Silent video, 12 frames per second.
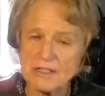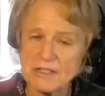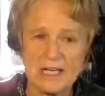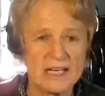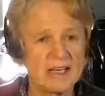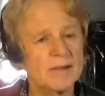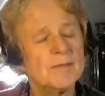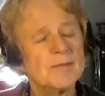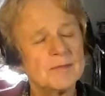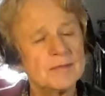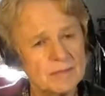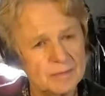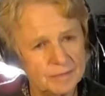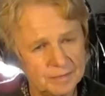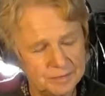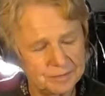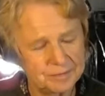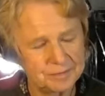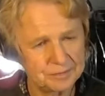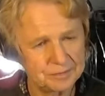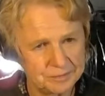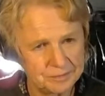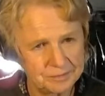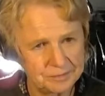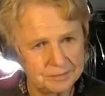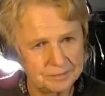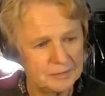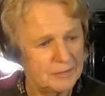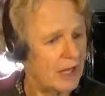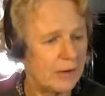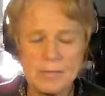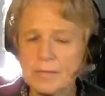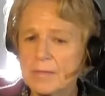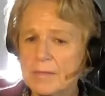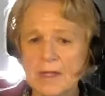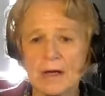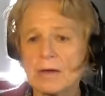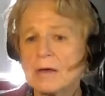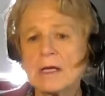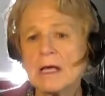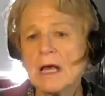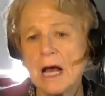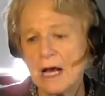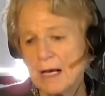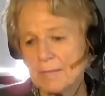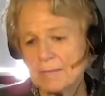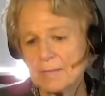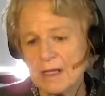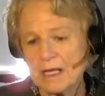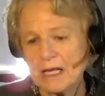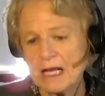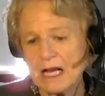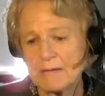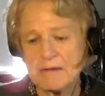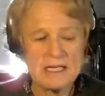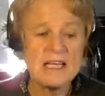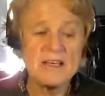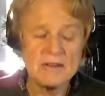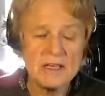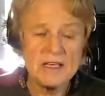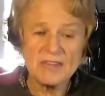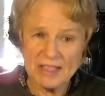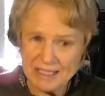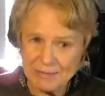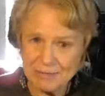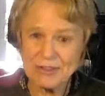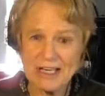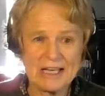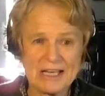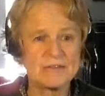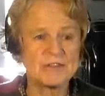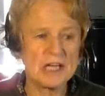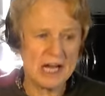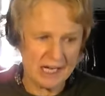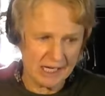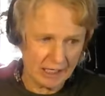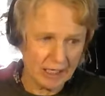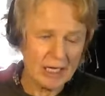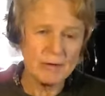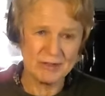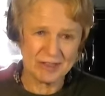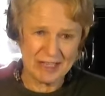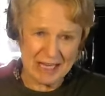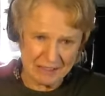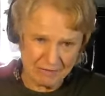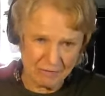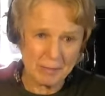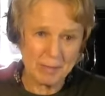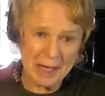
it's not about someone telling you yeah no no mm-hmm. um mm. I mean, he, he said he was scared of dying. He was scared of the